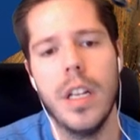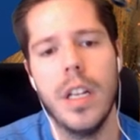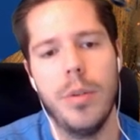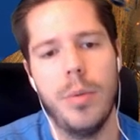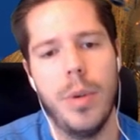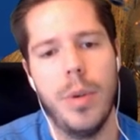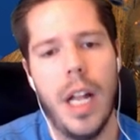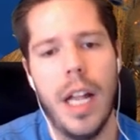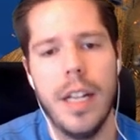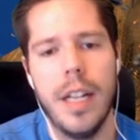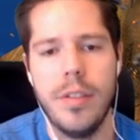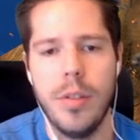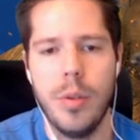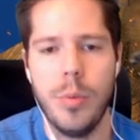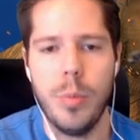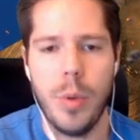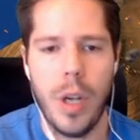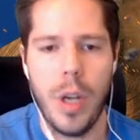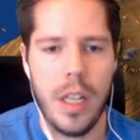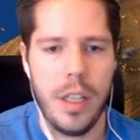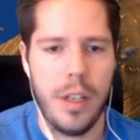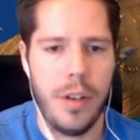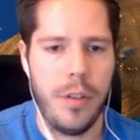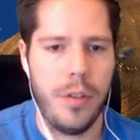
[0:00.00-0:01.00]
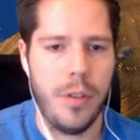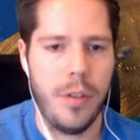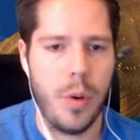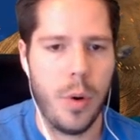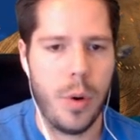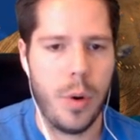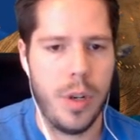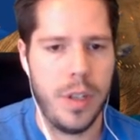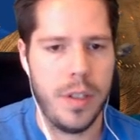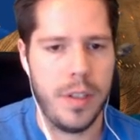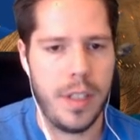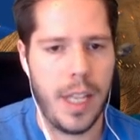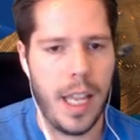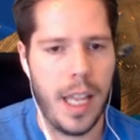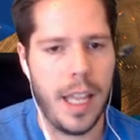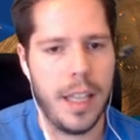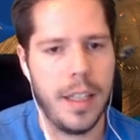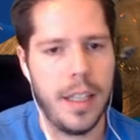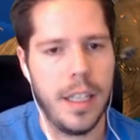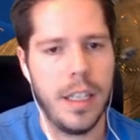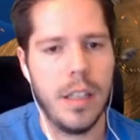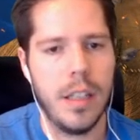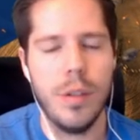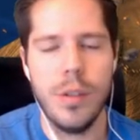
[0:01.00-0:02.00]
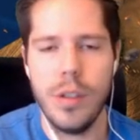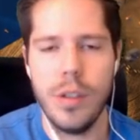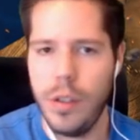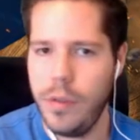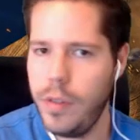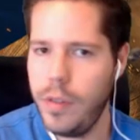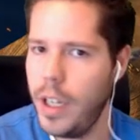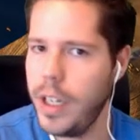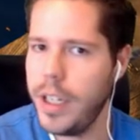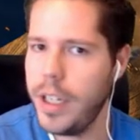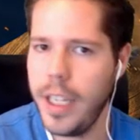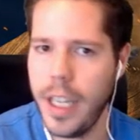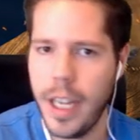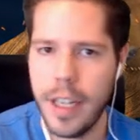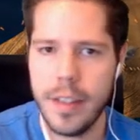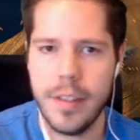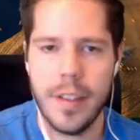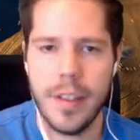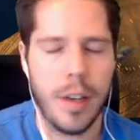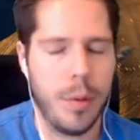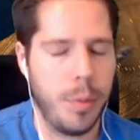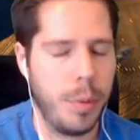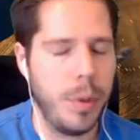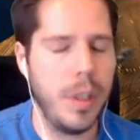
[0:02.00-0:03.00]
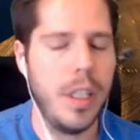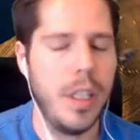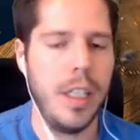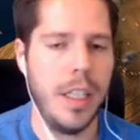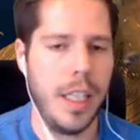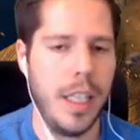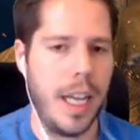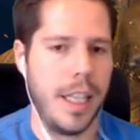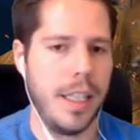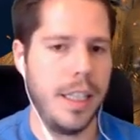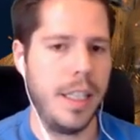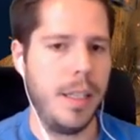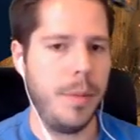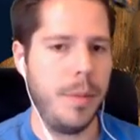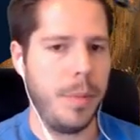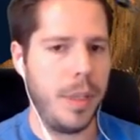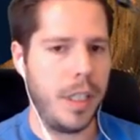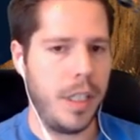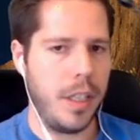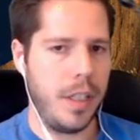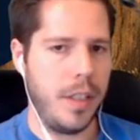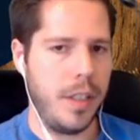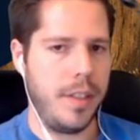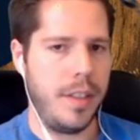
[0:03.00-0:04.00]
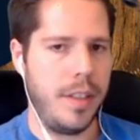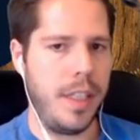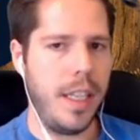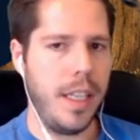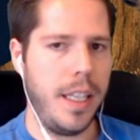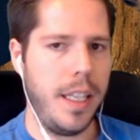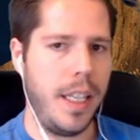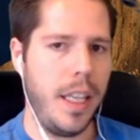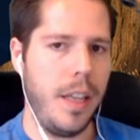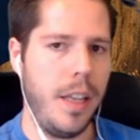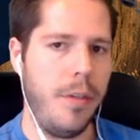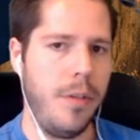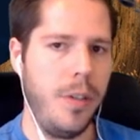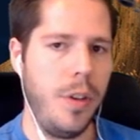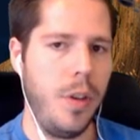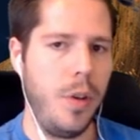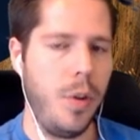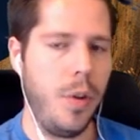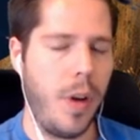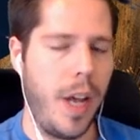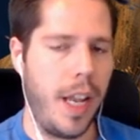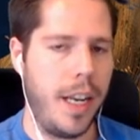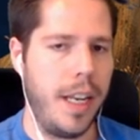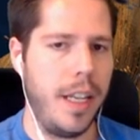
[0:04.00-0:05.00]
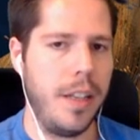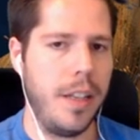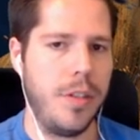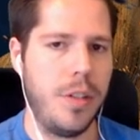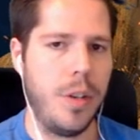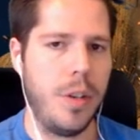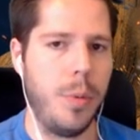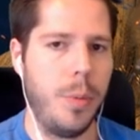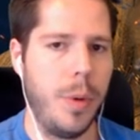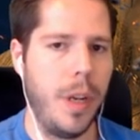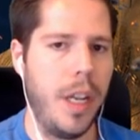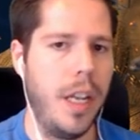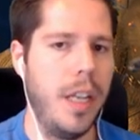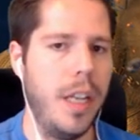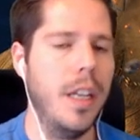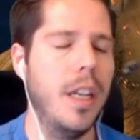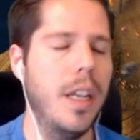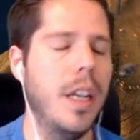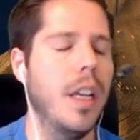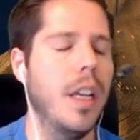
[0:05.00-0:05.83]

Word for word: Relies on Welder, of course, and the inclusion of Lucky Egg, I really like them because they give you an extra way